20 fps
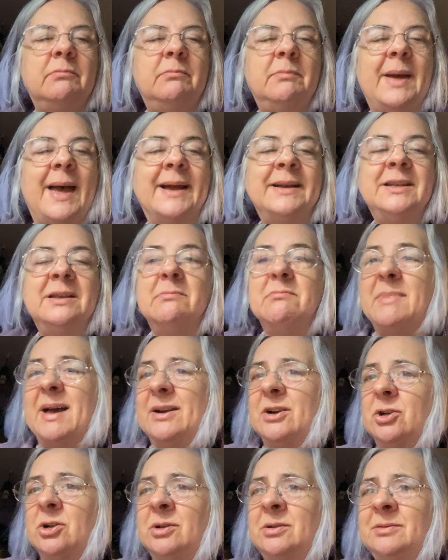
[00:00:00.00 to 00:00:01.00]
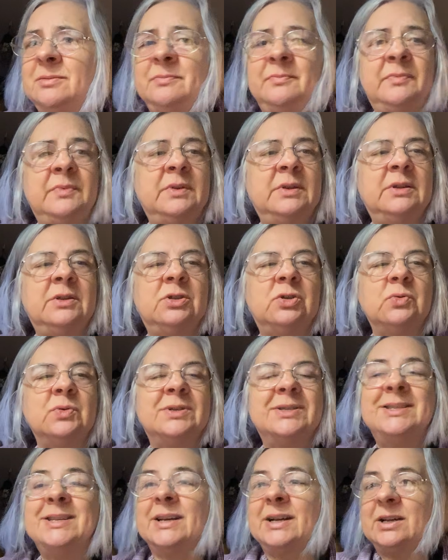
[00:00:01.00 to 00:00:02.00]
magnet metal to
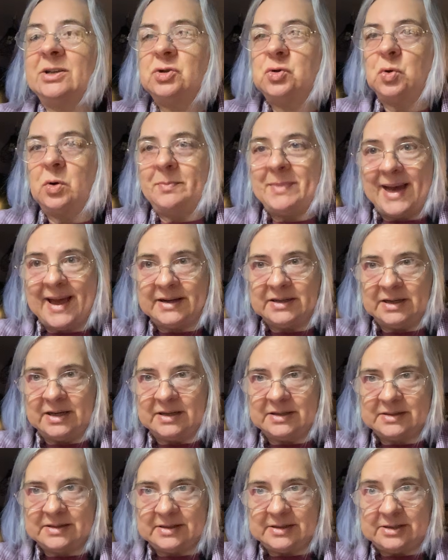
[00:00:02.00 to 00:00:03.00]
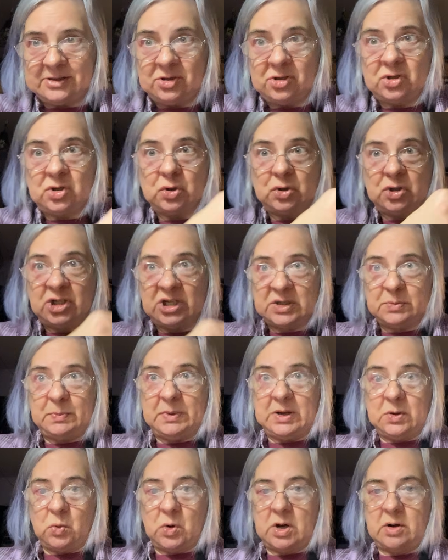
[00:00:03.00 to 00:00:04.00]
stick to a magnet. So just
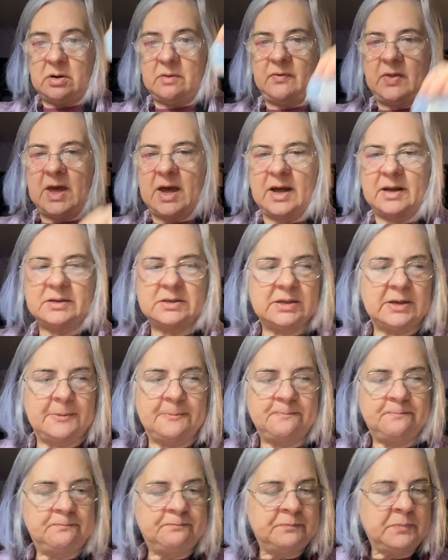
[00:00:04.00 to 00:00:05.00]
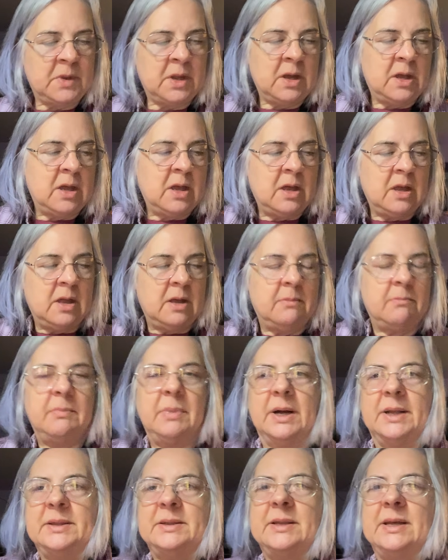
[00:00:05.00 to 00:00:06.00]
be aware of that.
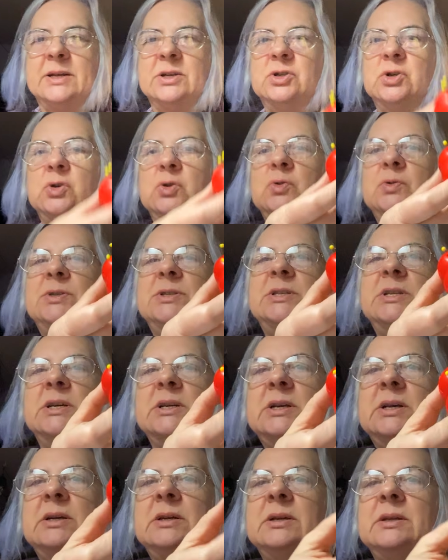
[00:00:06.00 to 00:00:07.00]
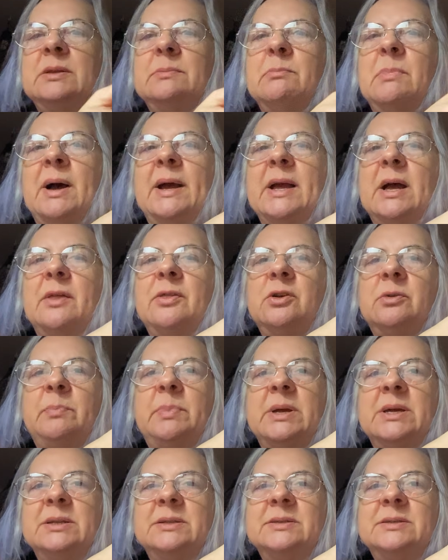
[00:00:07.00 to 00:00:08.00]
But they do stick, my other
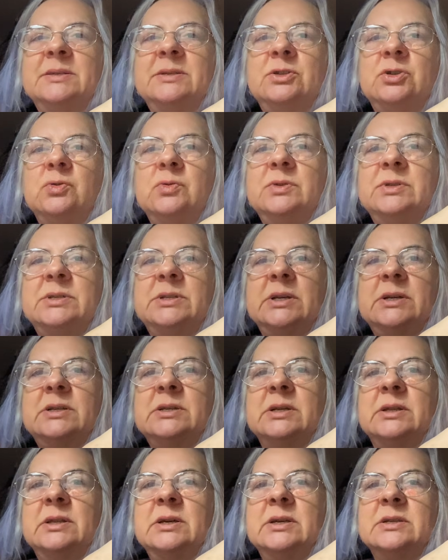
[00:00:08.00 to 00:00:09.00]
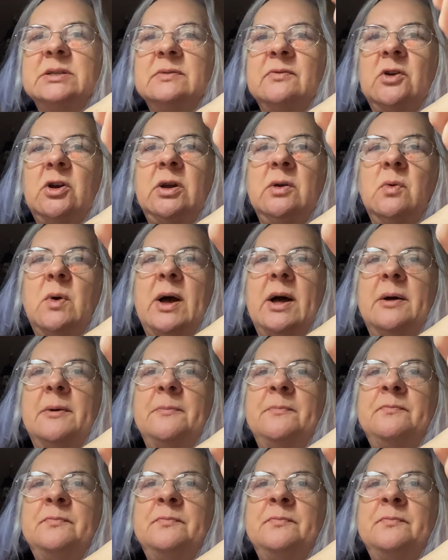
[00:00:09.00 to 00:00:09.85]
pins do stick to this very well.